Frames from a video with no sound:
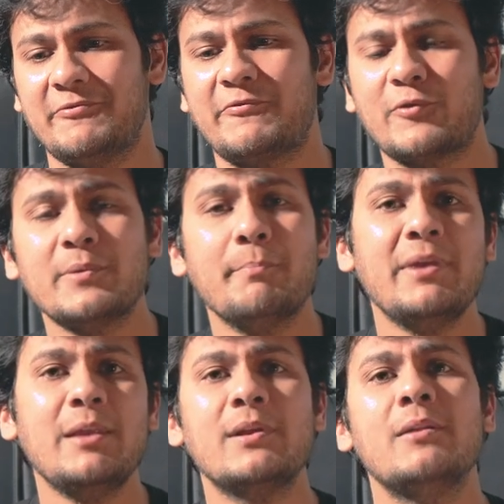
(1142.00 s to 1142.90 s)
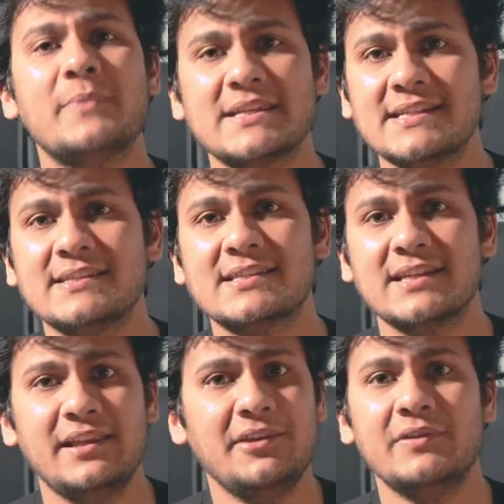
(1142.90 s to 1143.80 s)
from the minimal
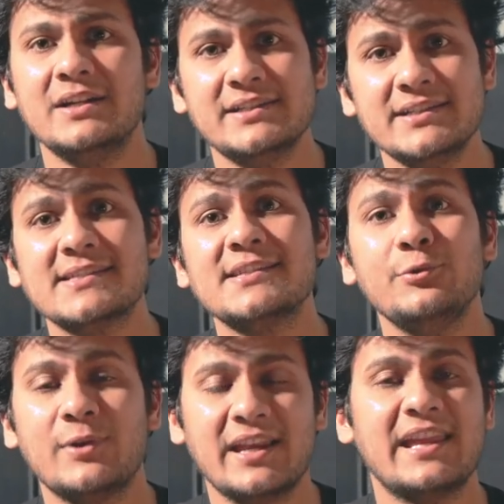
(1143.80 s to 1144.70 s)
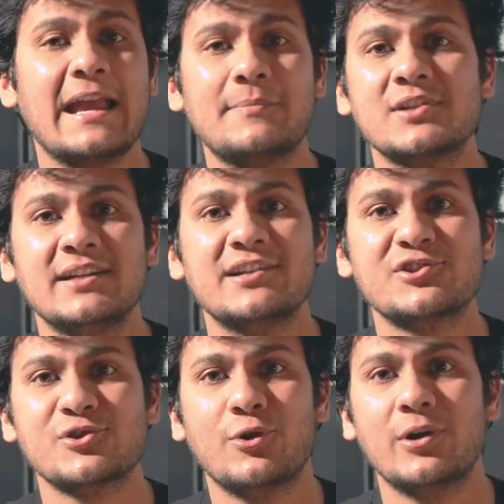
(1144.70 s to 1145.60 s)
presence in the wilderness, you can capture that
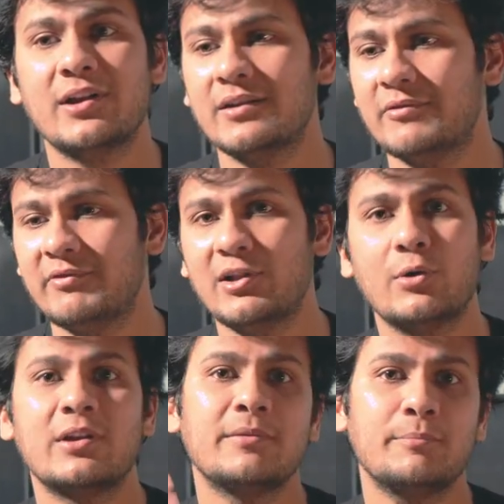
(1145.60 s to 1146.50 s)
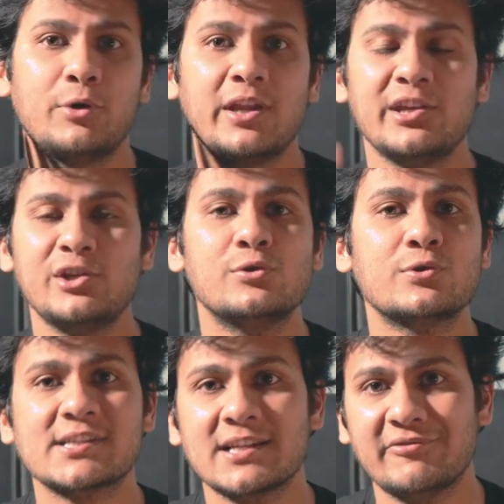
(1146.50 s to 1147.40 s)
shot without putting
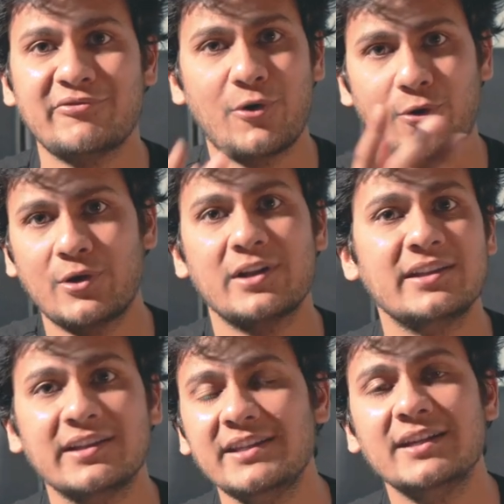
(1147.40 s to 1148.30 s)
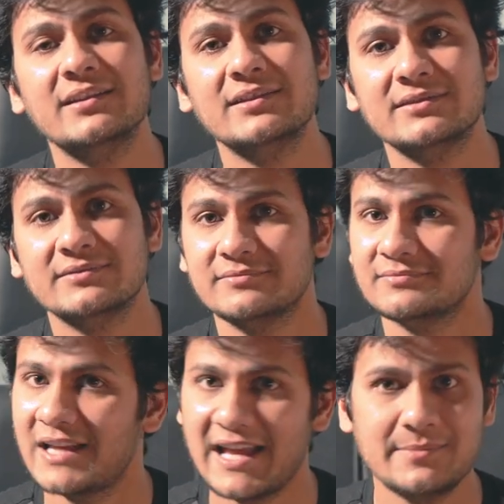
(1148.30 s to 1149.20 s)
yourself or the other
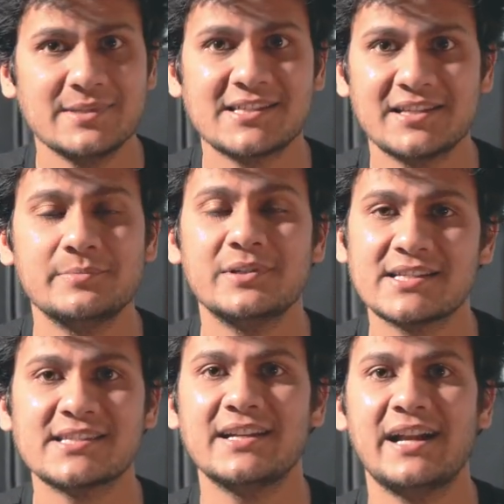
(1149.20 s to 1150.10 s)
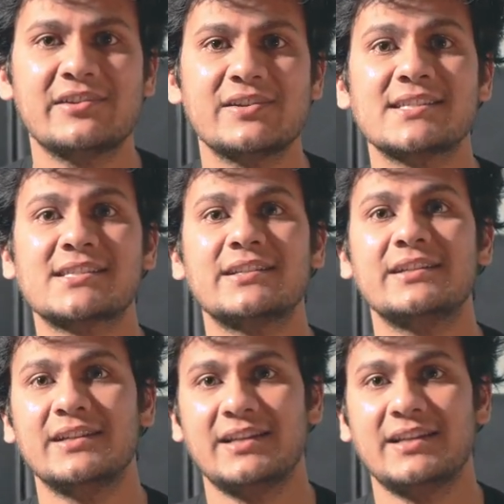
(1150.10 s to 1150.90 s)
animals and the birds at risk.